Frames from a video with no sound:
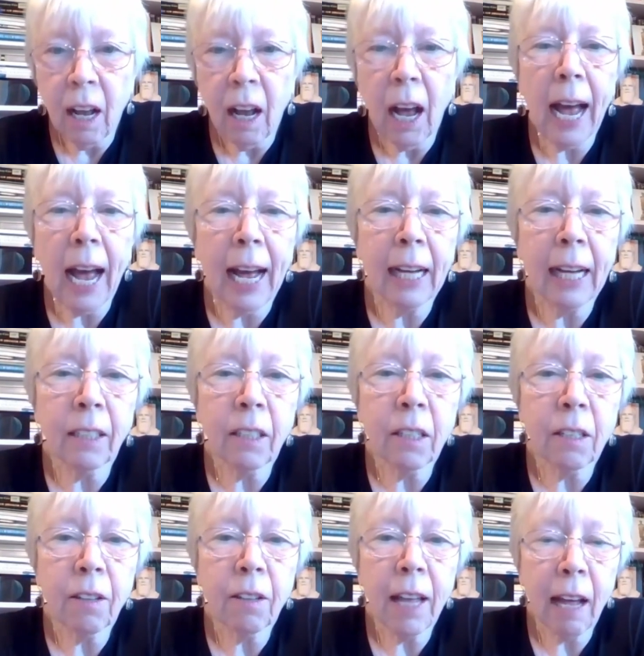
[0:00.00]

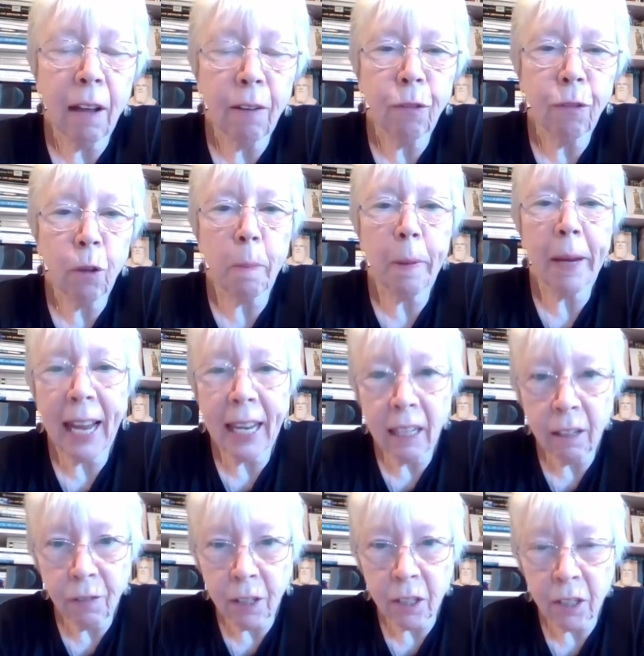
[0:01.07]
and therefore the
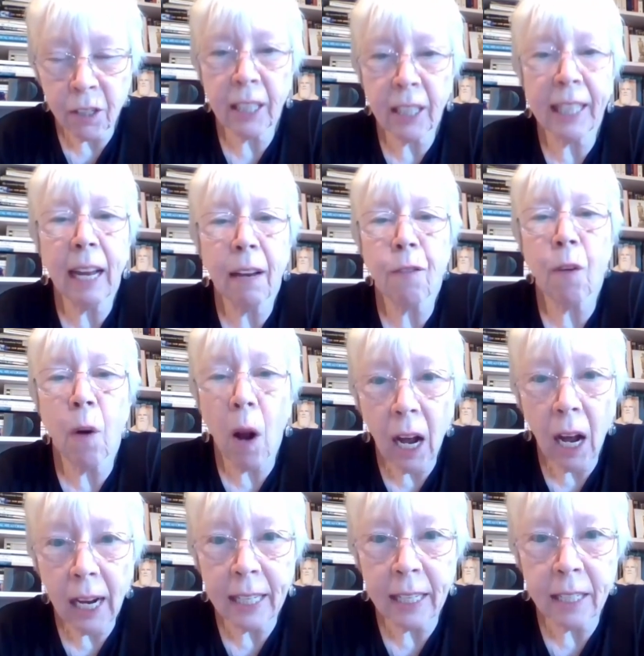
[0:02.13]
behaviours that gave
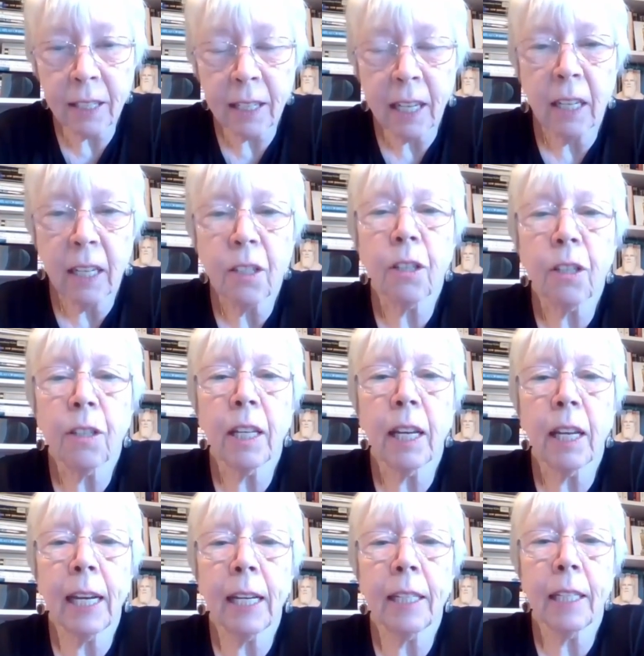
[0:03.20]
rise to
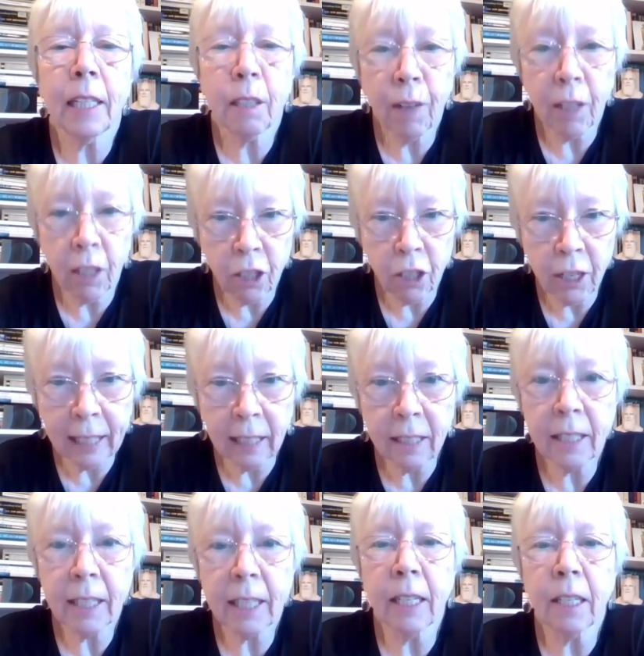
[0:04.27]
the
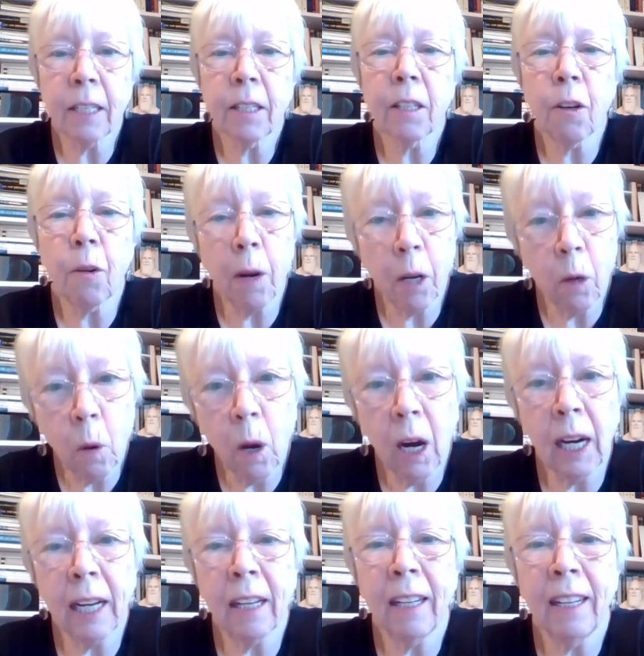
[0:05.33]
dysfunctionalities that
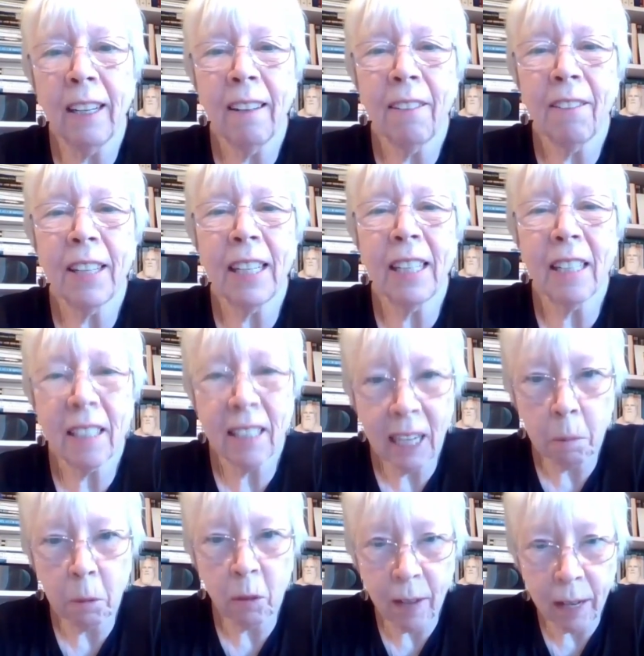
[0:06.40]
require the
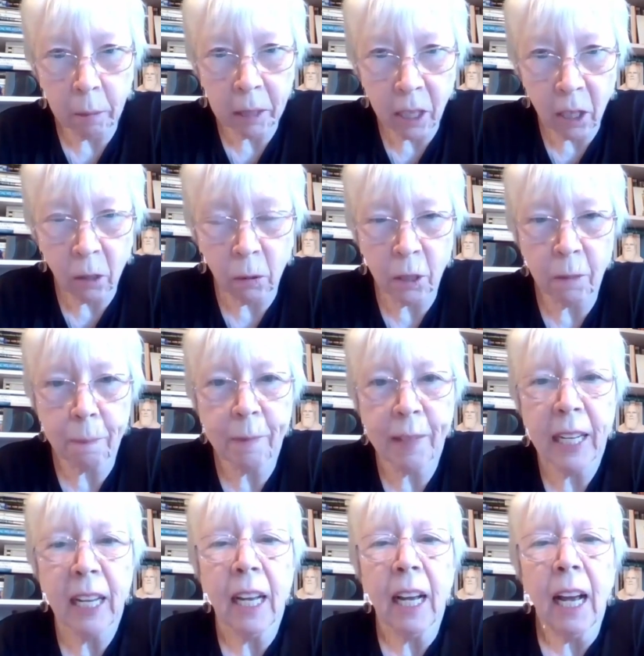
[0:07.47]
Sustainable Development Goals.
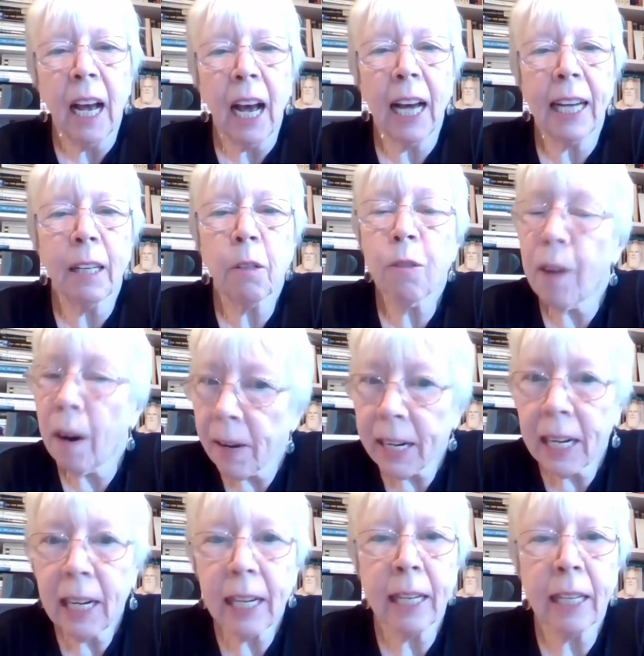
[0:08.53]
And it was very
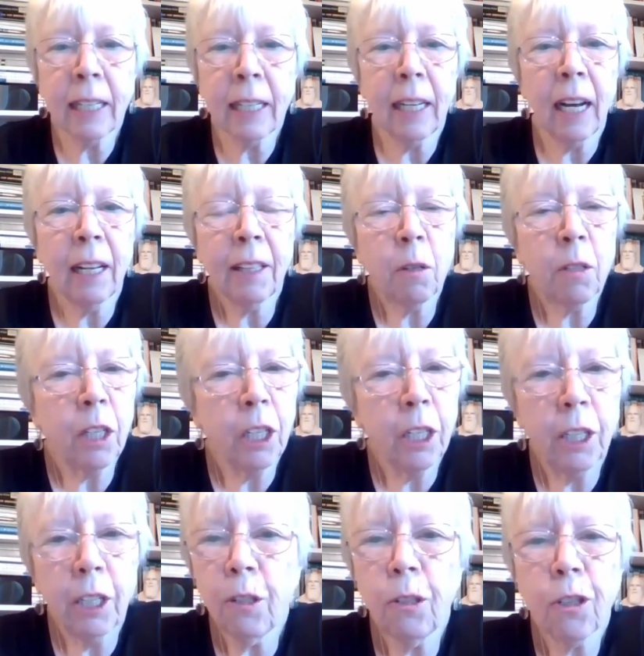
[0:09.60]
clear, and there was a
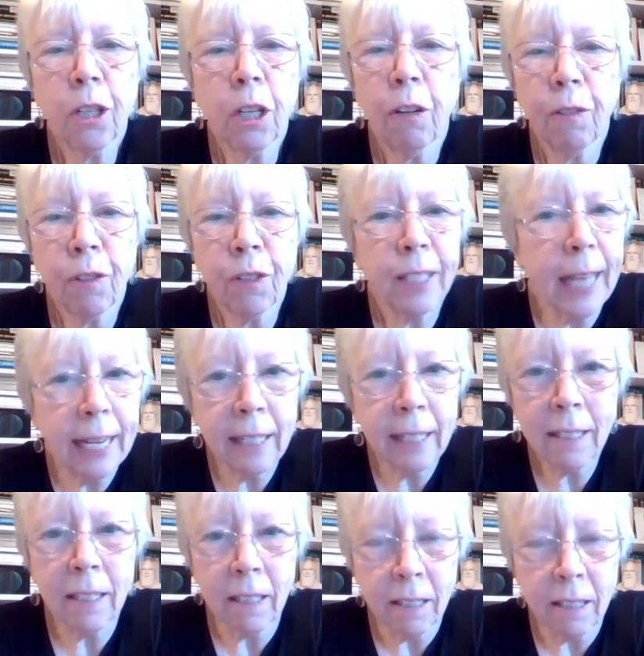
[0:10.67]
huge
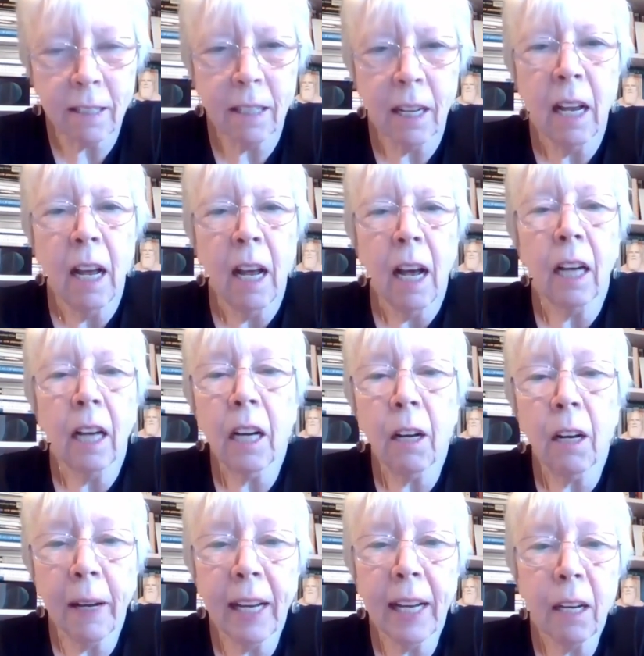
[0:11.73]
consensus and
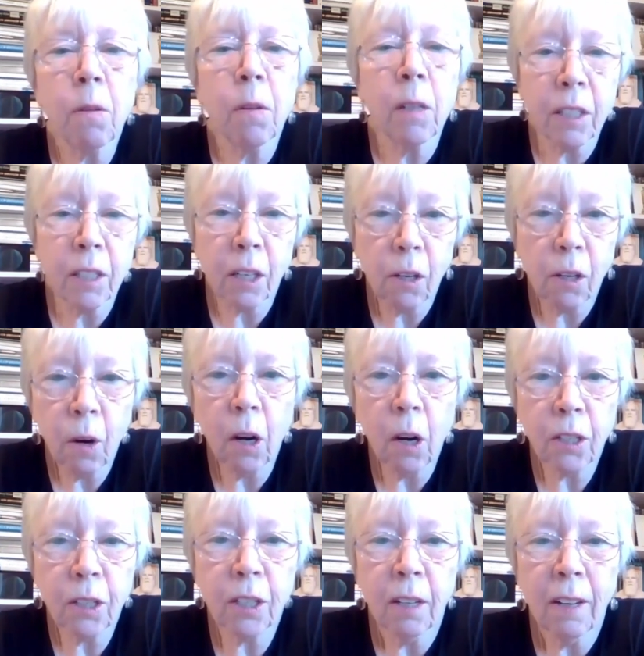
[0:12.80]
coherence
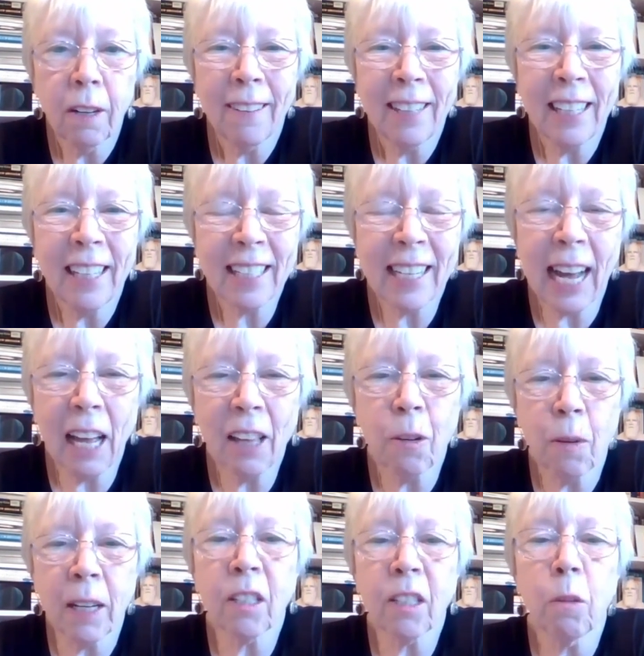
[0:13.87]
across these
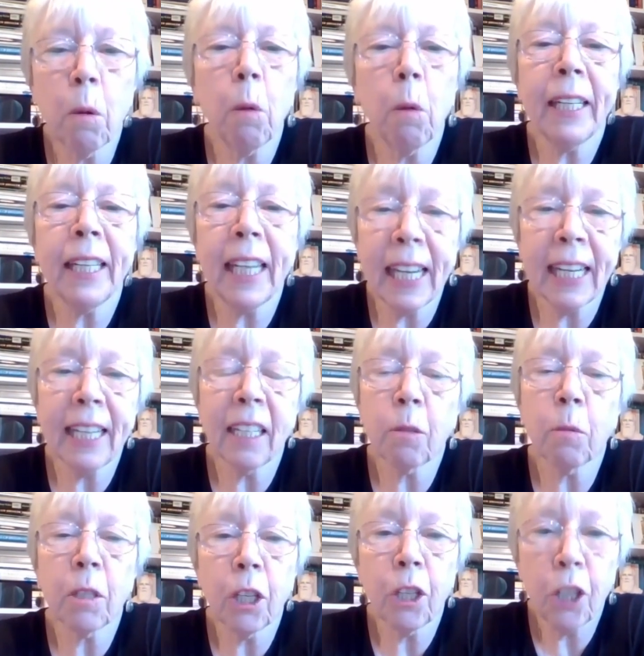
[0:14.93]
gatherings, that what we needed
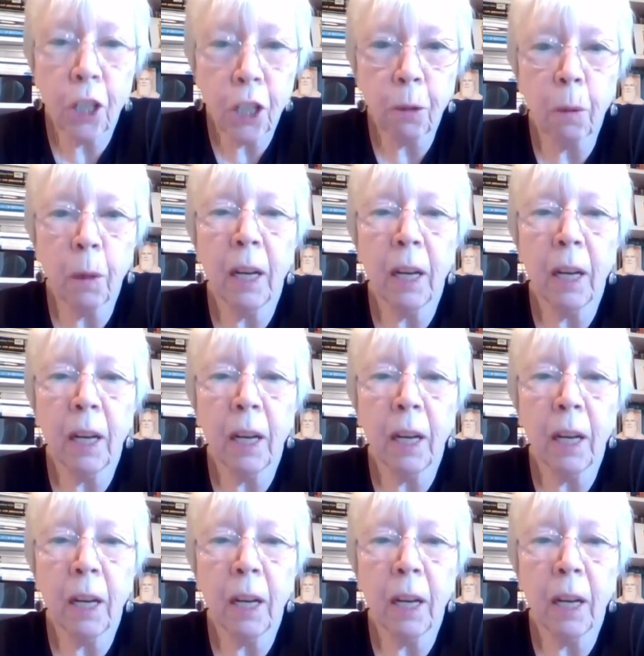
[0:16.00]
was a new